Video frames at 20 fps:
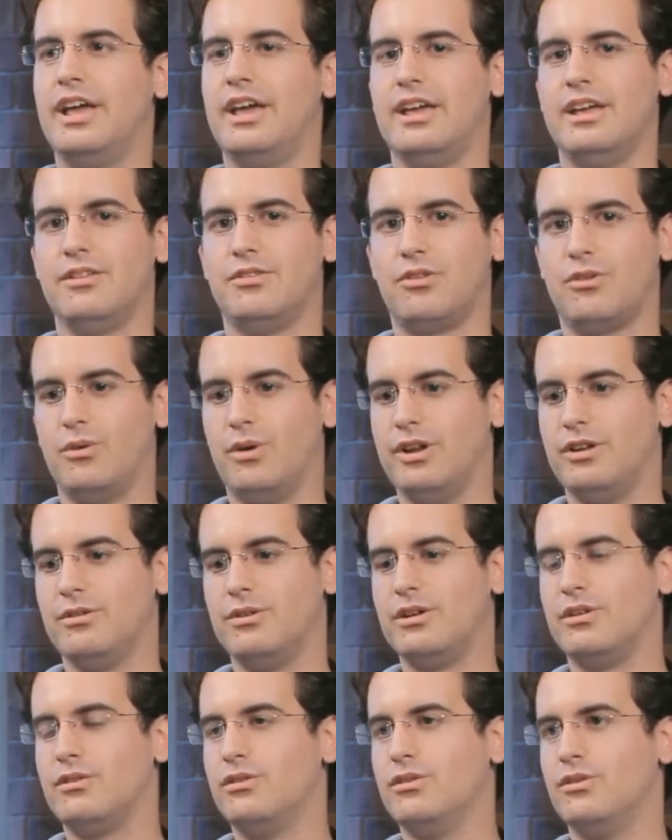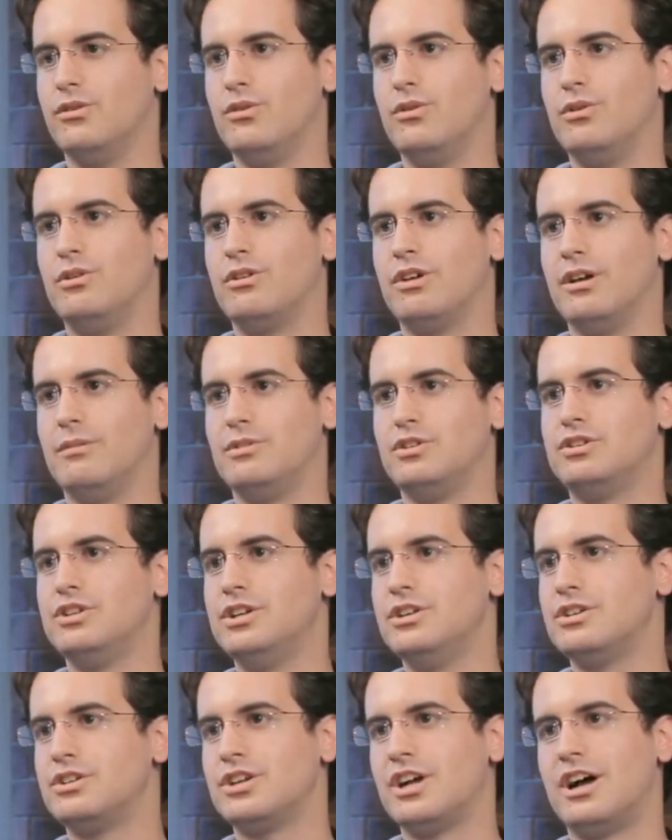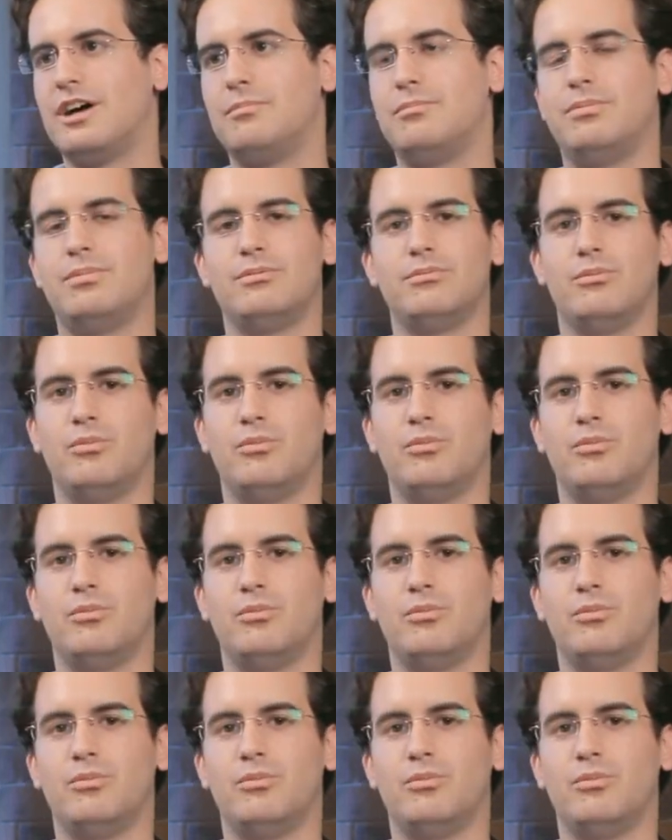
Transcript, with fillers: It's going to include a machine shop,